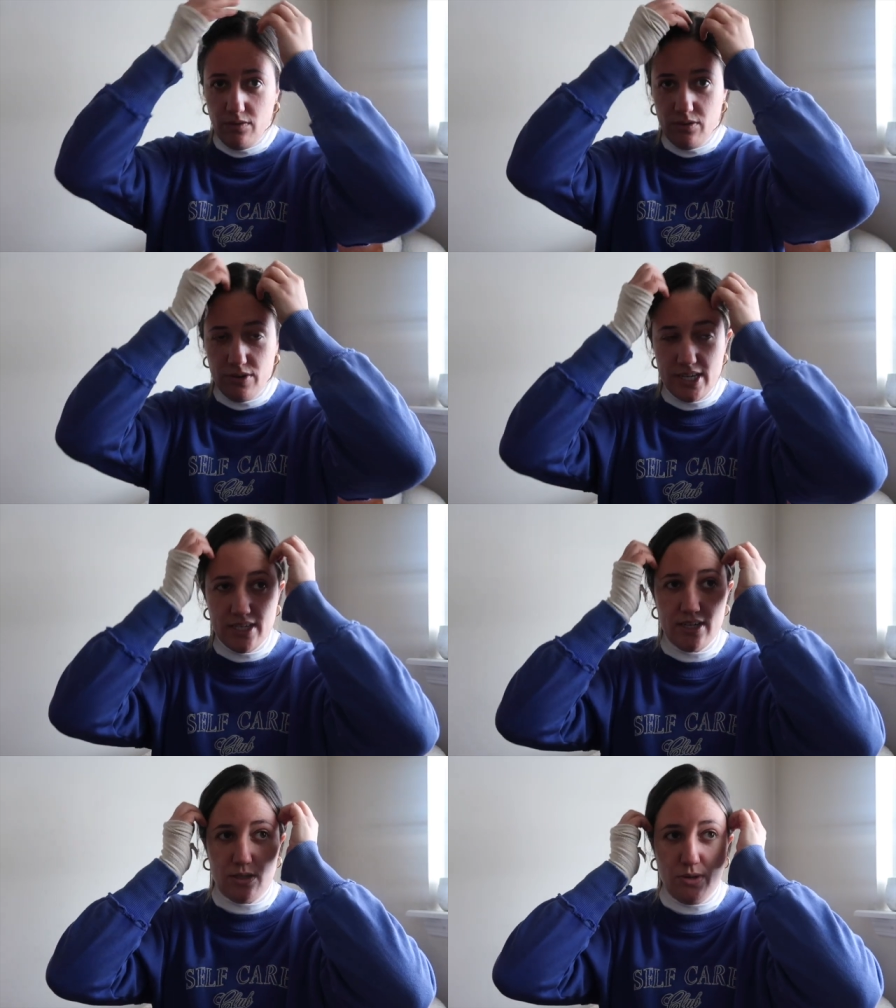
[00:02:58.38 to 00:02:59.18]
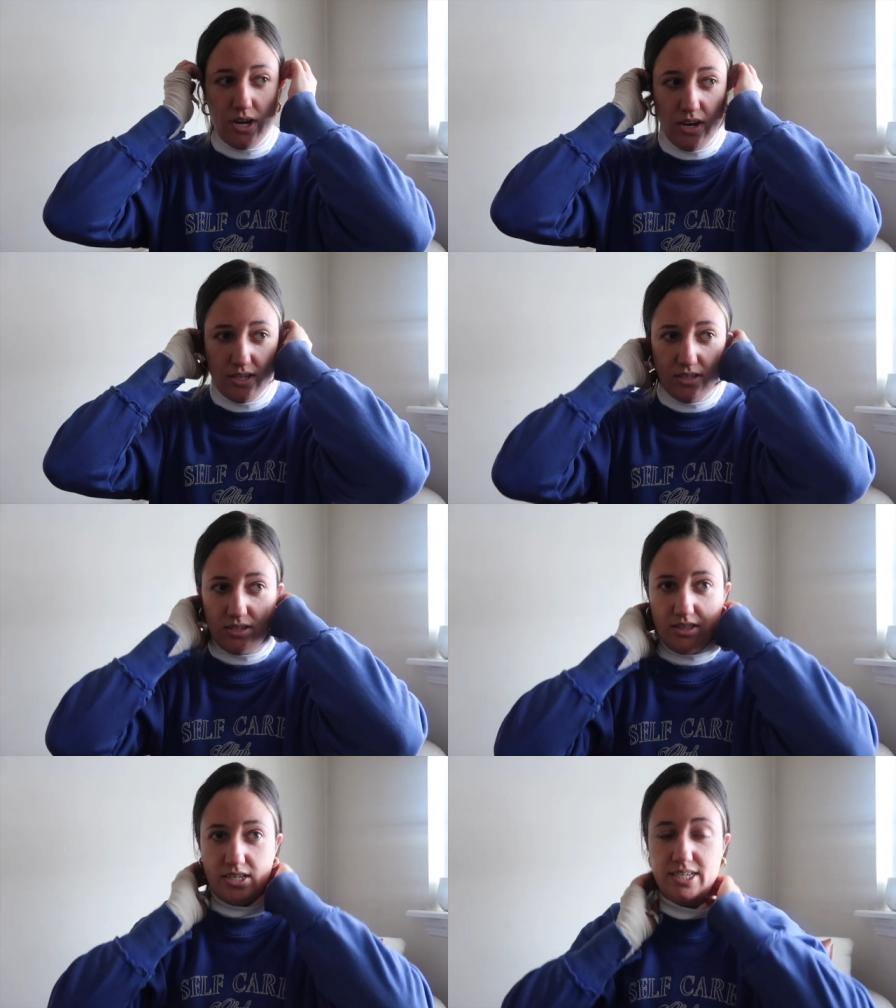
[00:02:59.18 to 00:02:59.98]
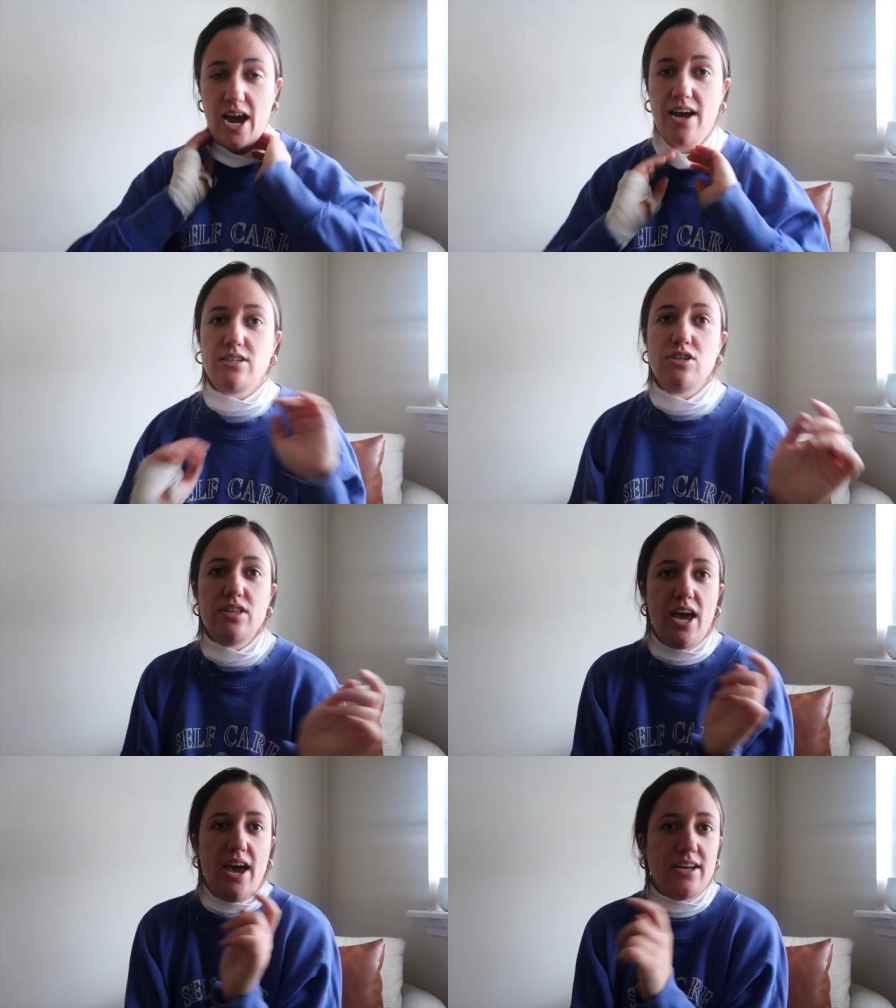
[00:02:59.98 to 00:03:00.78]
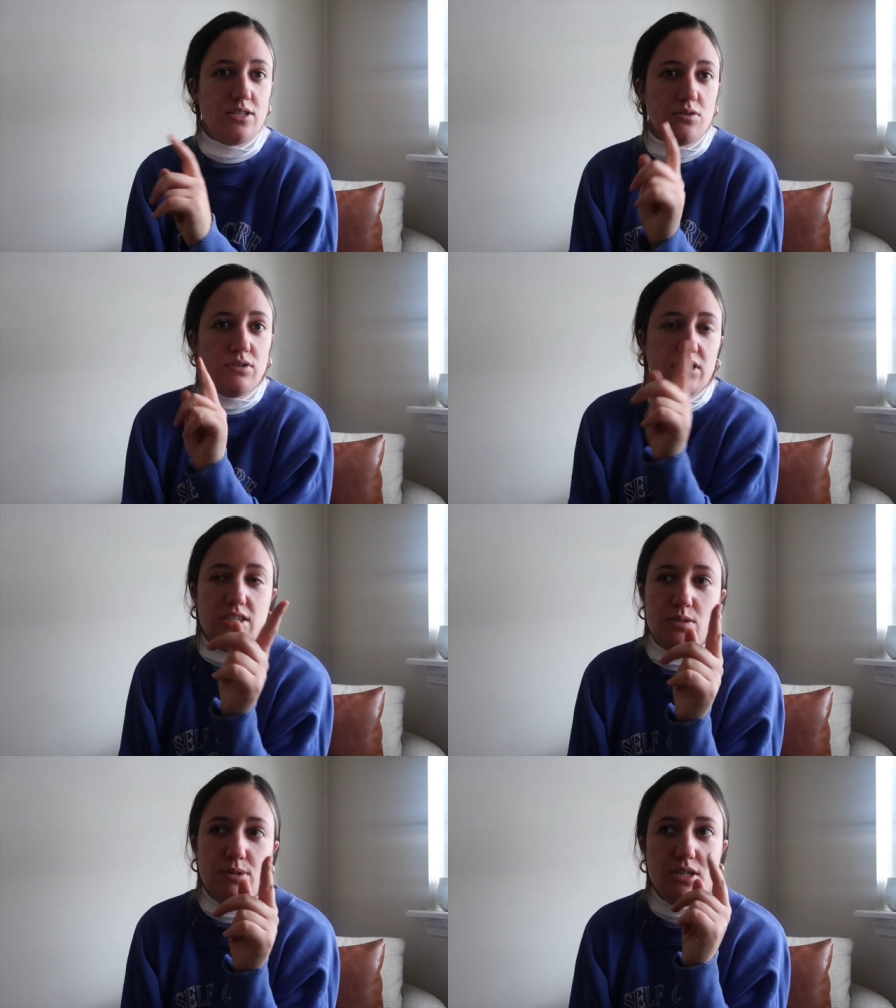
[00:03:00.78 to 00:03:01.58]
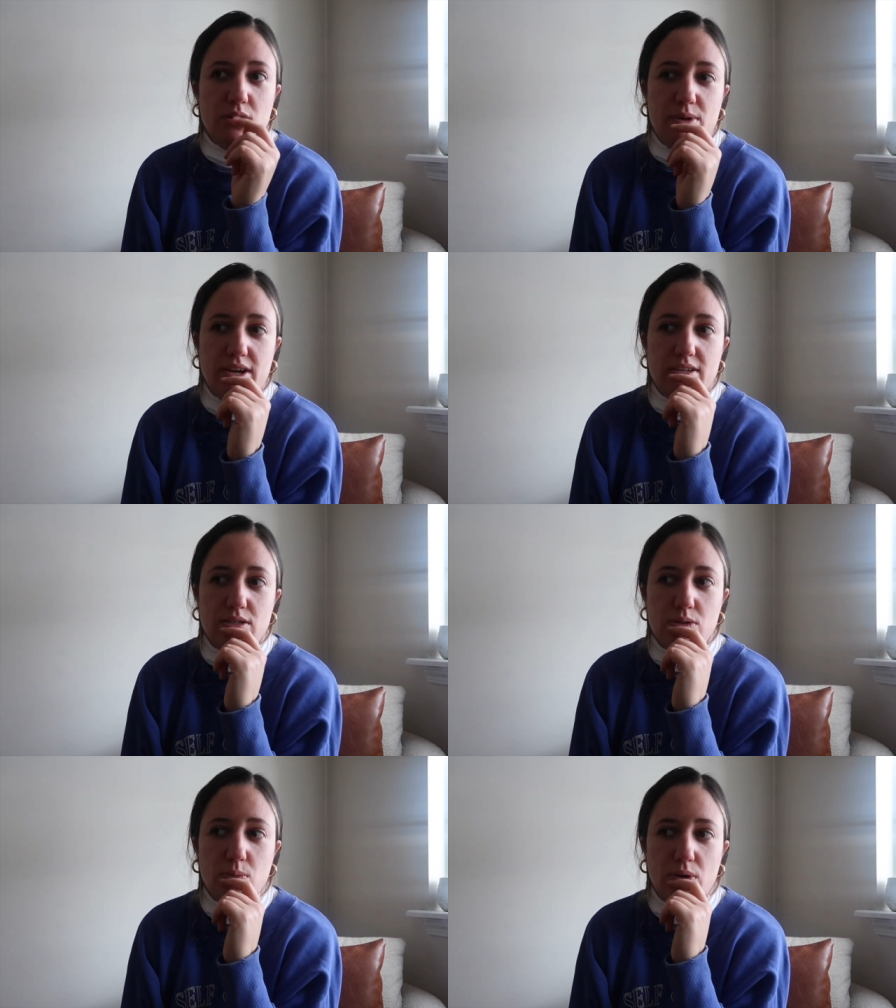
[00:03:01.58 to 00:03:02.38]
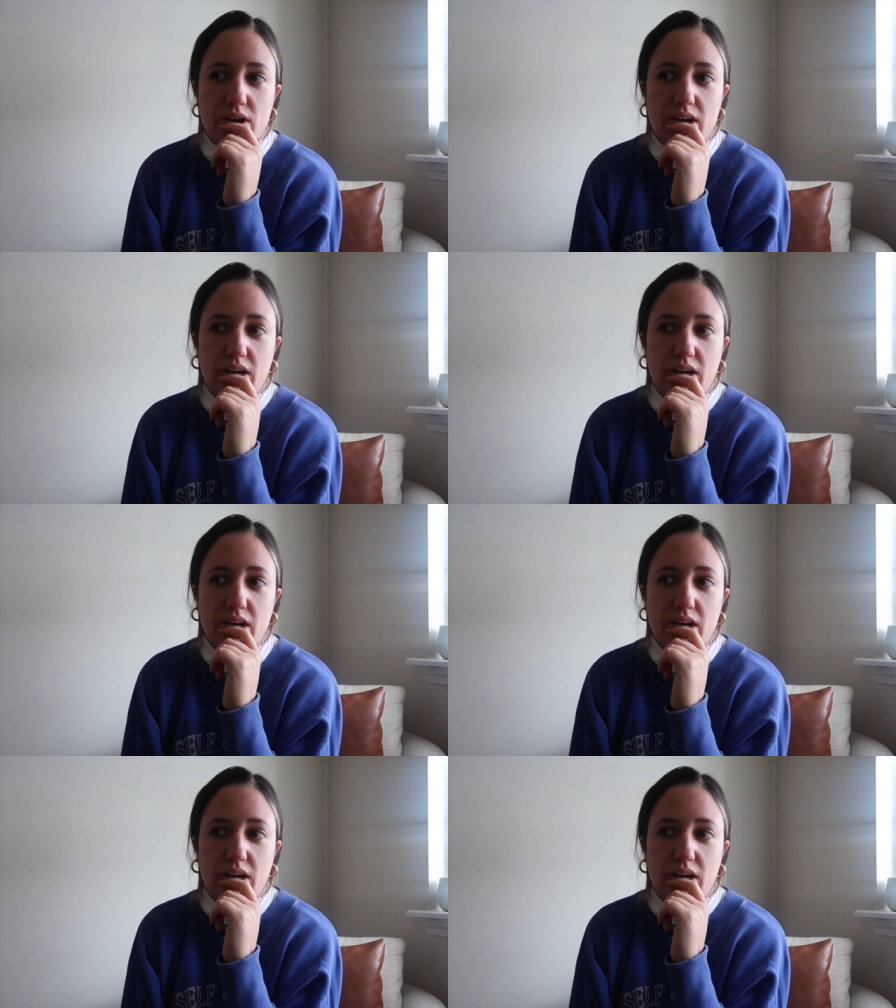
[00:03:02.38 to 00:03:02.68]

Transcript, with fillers: of the reason is because the doctor that has to release me to go back into work,